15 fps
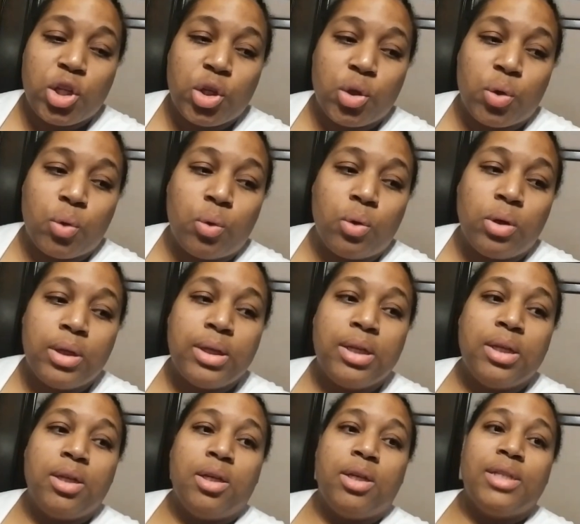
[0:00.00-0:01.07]
to
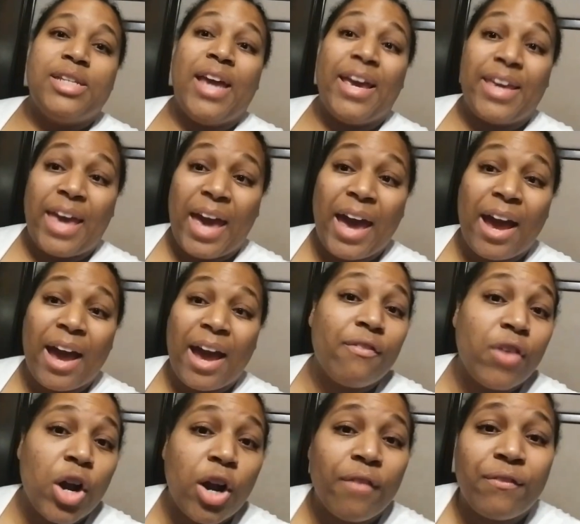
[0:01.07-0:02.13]
take care
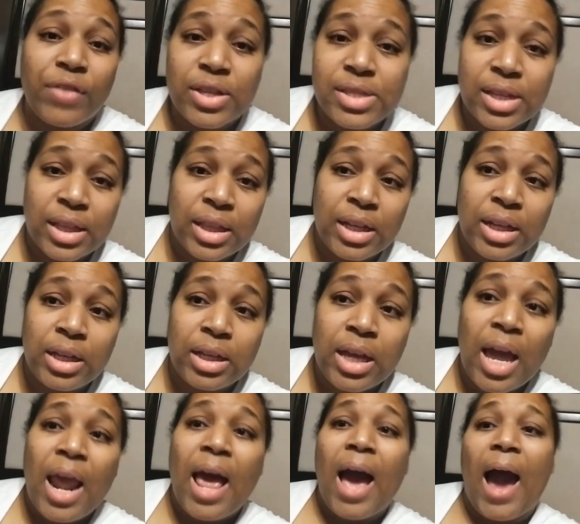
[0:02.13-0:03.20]
of her physically,
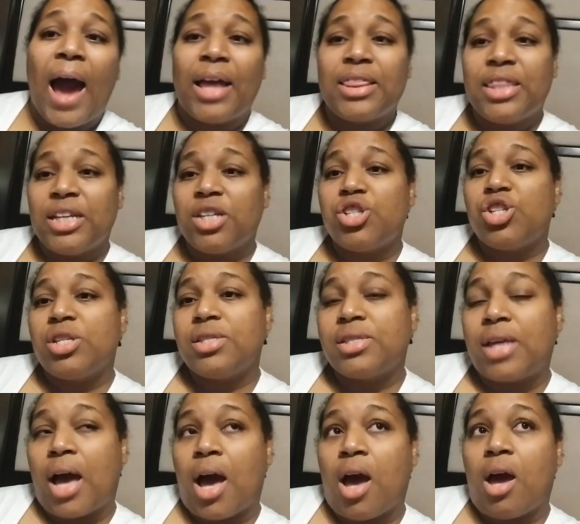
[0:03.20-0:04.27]
I think
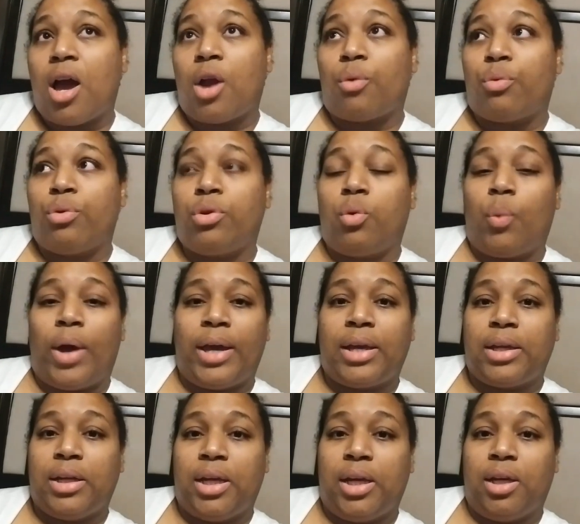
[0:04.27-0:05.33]
she's got a rude
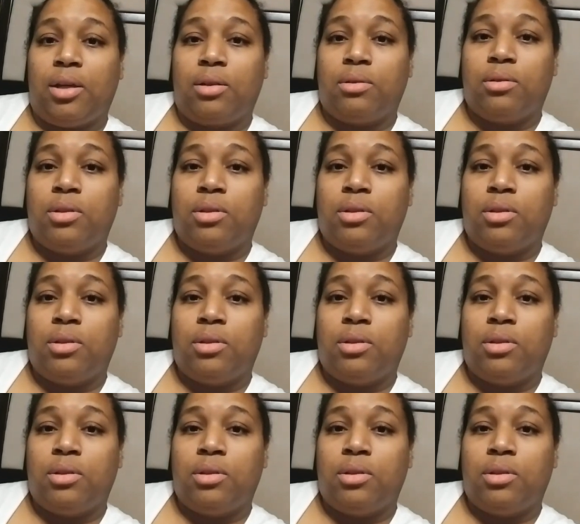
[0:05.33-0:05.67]
awakening.